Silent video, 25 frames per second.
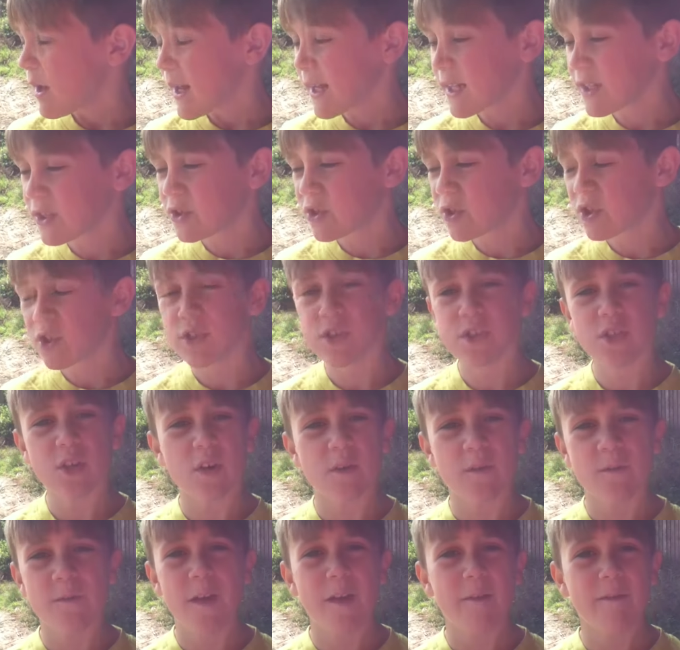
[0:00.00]
it's just
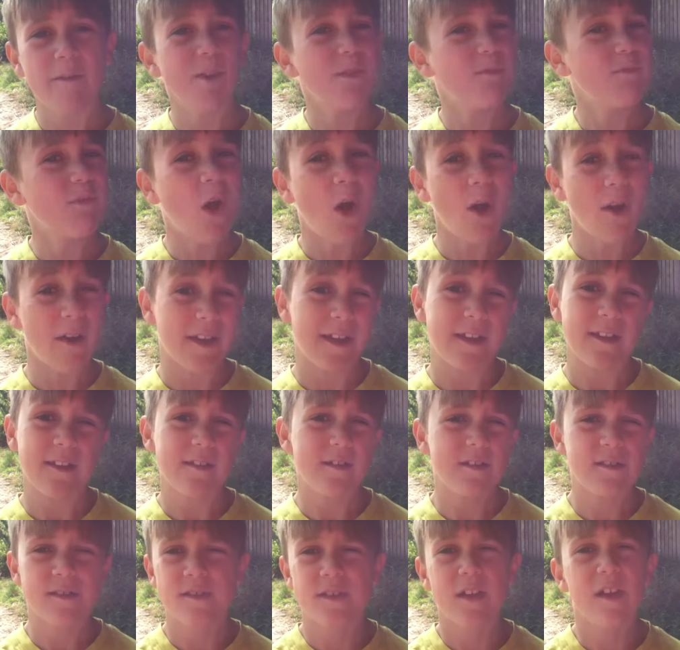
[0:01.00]
not very
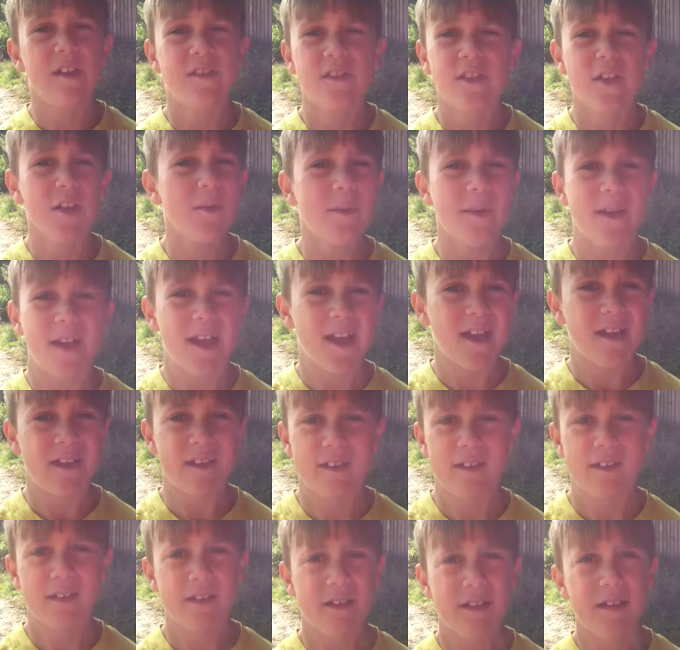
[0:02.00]
right to do it.
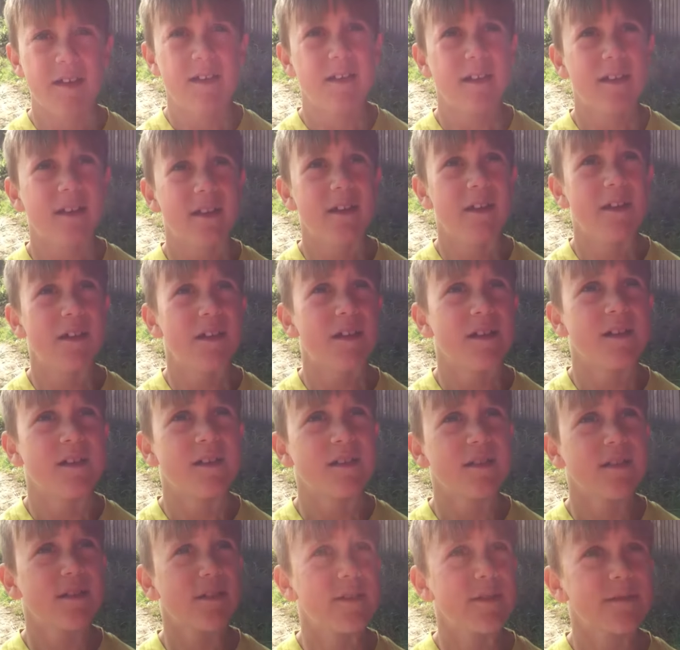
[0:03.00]
Do you think we need
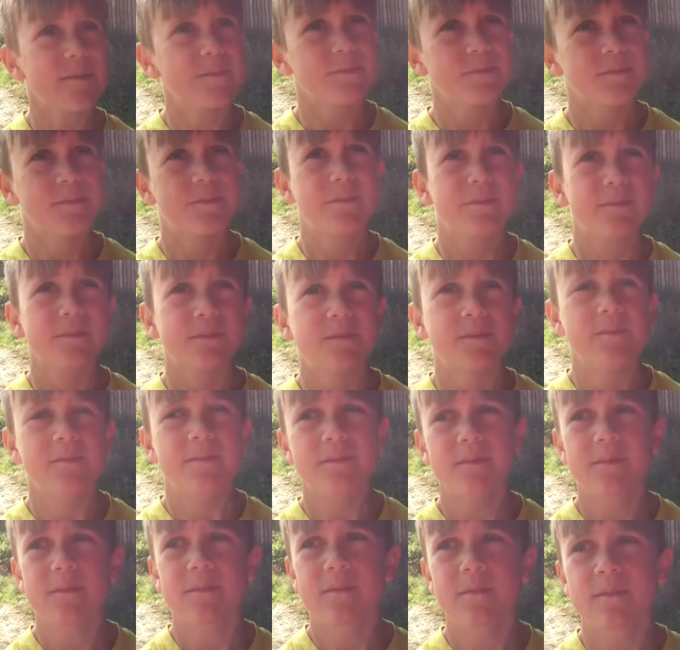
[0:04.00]
more farms or
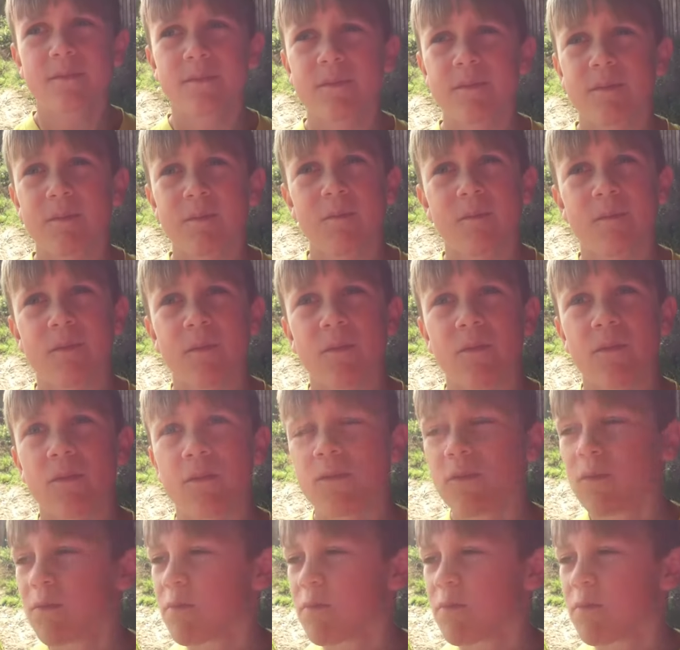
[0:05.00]
more houses?